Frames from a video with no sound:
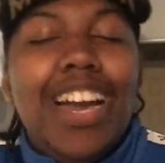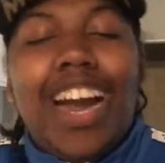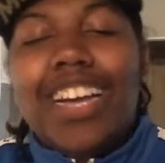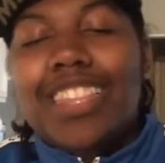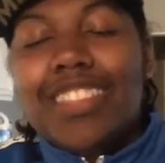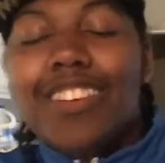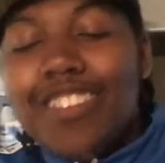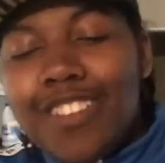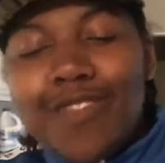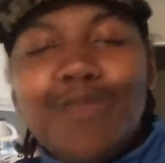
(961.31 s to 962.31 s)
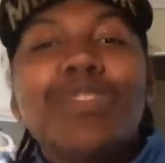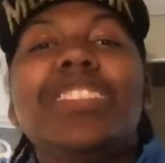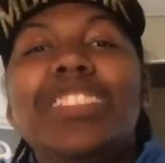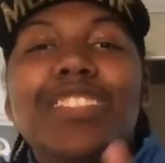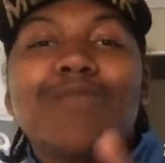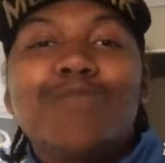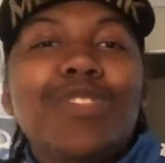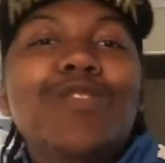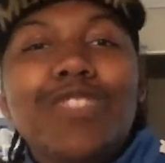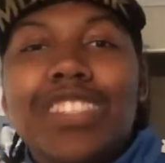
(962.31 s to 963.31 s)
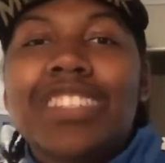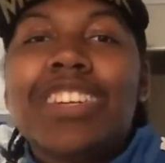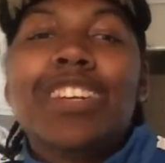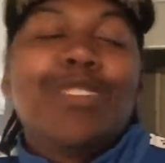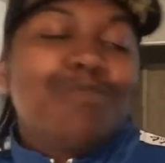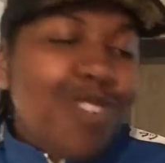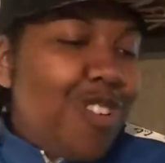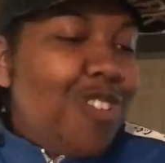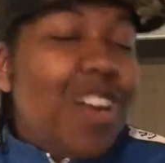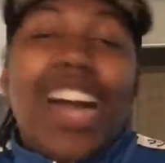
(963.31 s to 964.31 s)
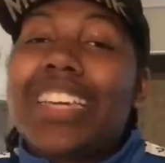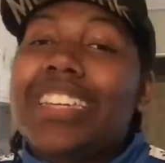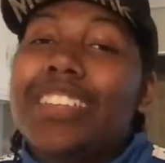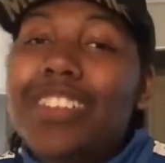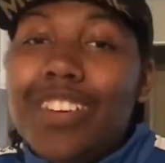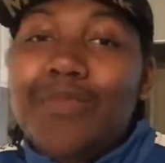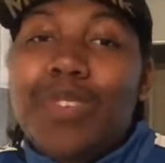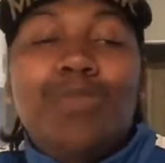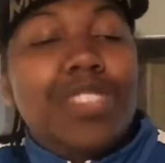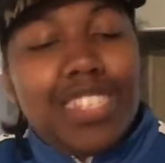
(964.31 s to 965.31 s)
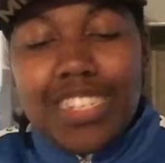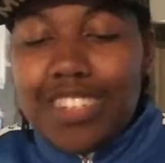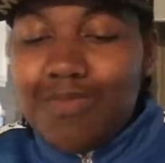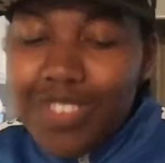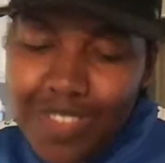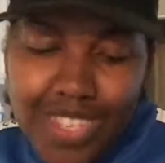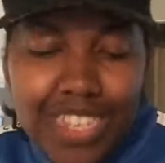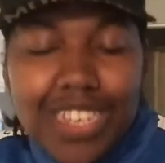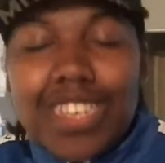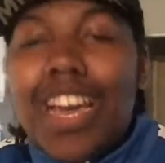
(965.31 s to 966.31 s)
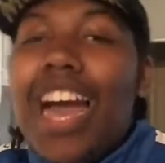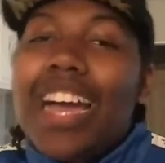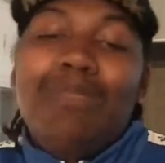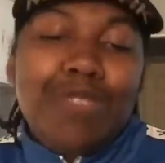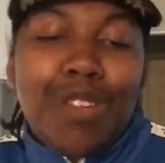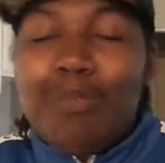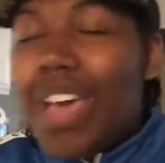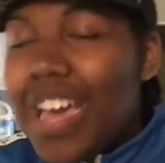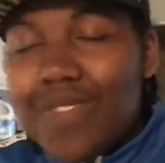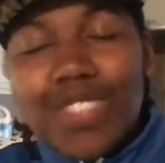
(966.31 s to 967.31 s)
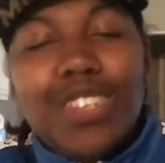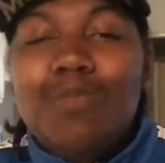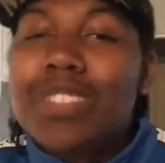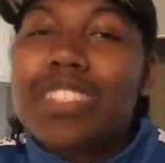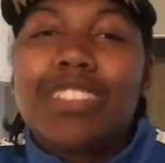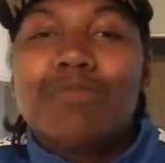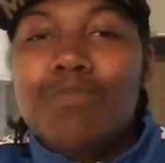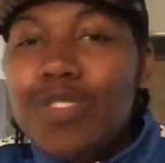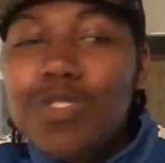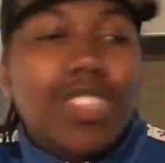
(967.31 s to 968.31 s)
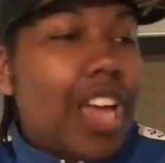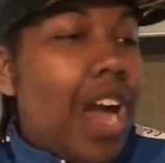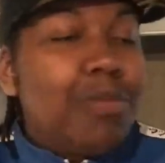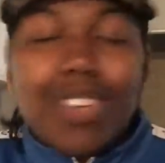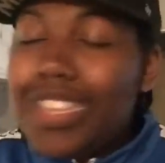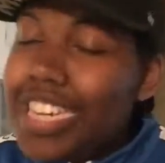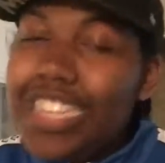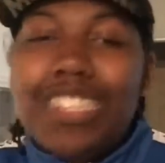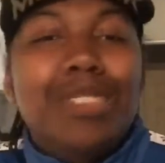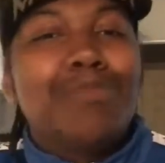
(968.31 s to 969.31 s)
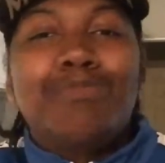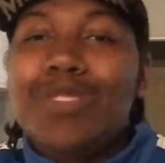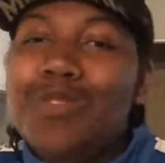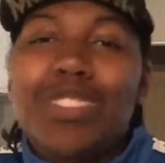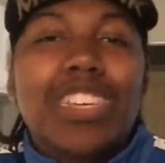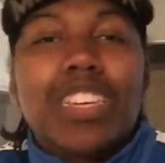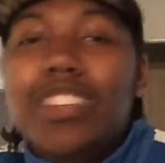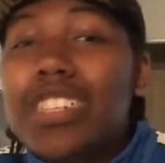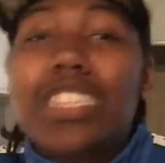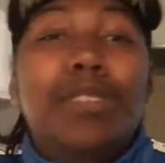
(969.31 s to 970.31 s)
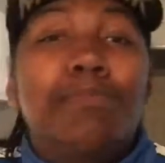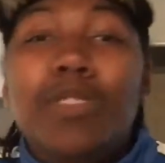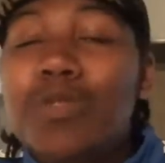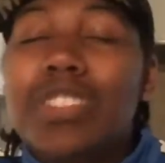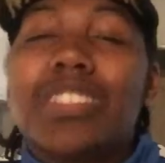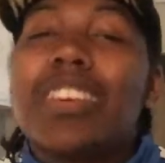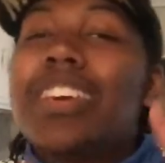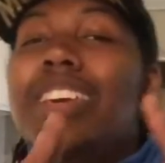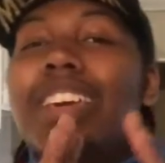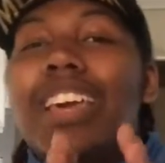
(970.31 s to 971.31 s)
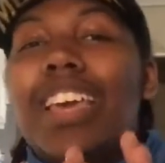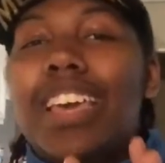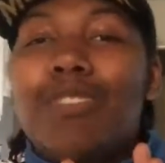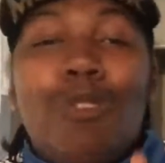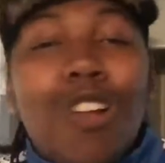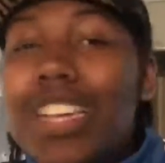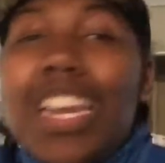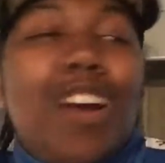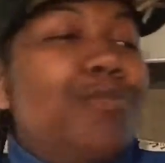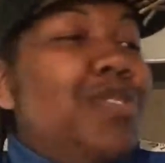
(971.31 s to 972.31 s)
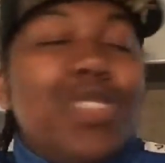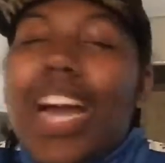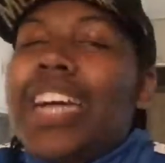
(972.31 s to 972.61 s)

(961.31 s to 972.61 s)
I love me some music. Bro, I get up, I'm listening to music. I, I'm in the bathtub listening to music. I'm cleaning music, cooking music, working out music.